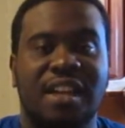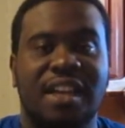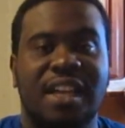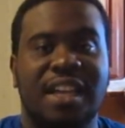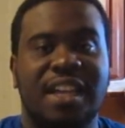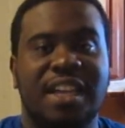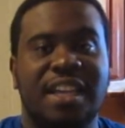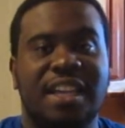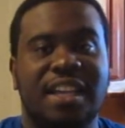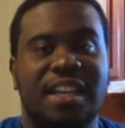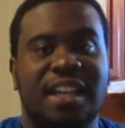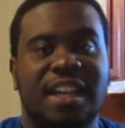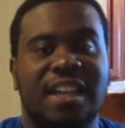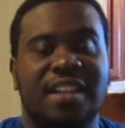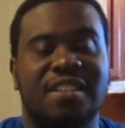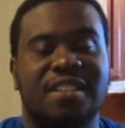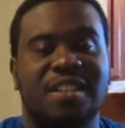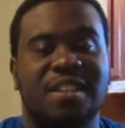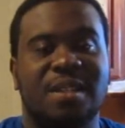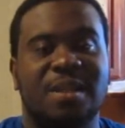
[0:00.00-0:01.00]
he
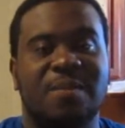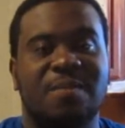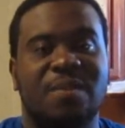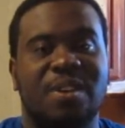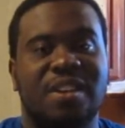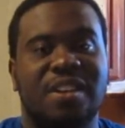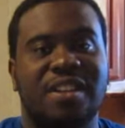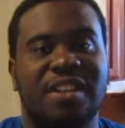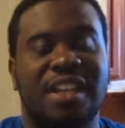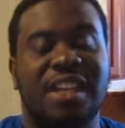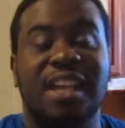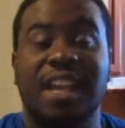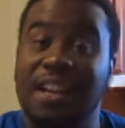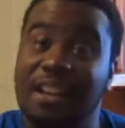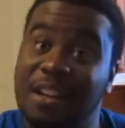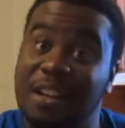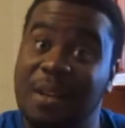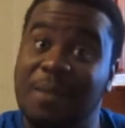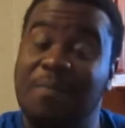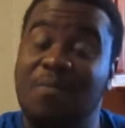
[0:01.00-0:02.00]
ended up
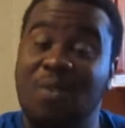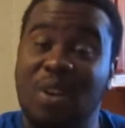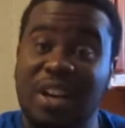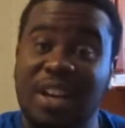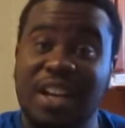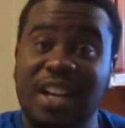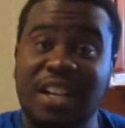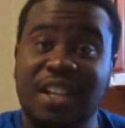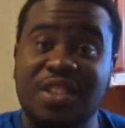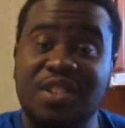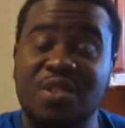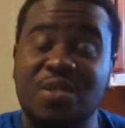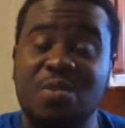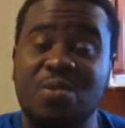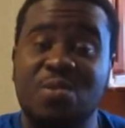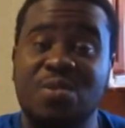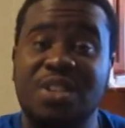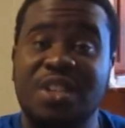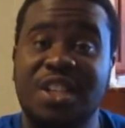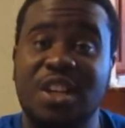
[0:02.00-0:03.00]
running into
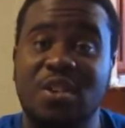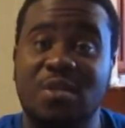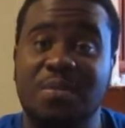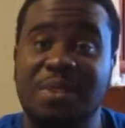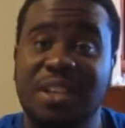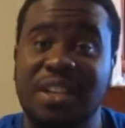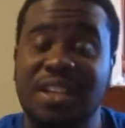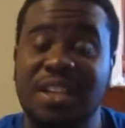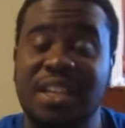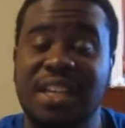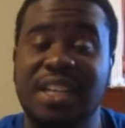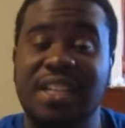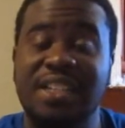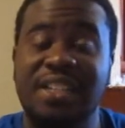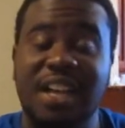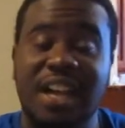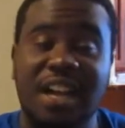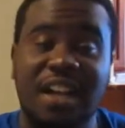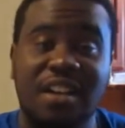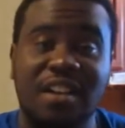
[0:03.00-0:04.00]
Shelby and
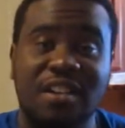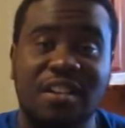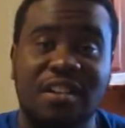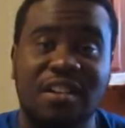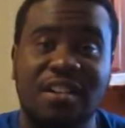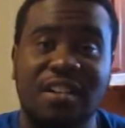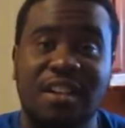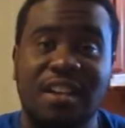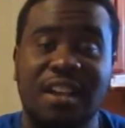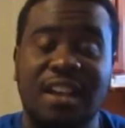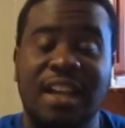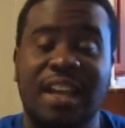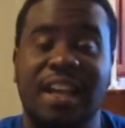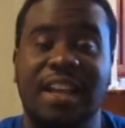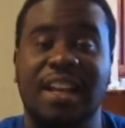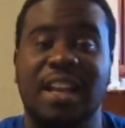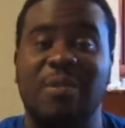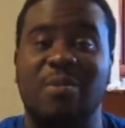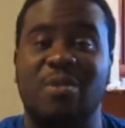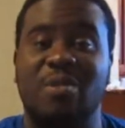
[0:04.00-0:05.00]
Tyler, and
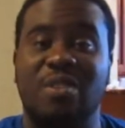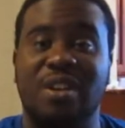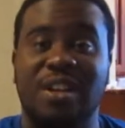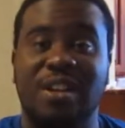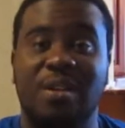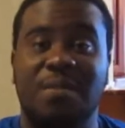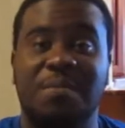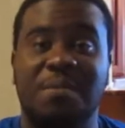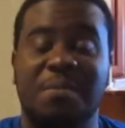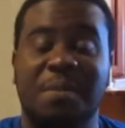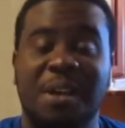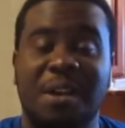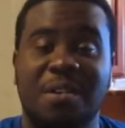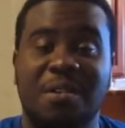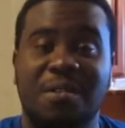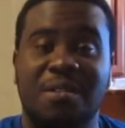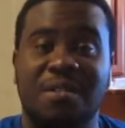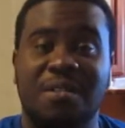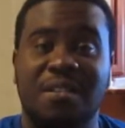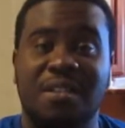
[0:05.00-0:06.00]
they were going to help him out.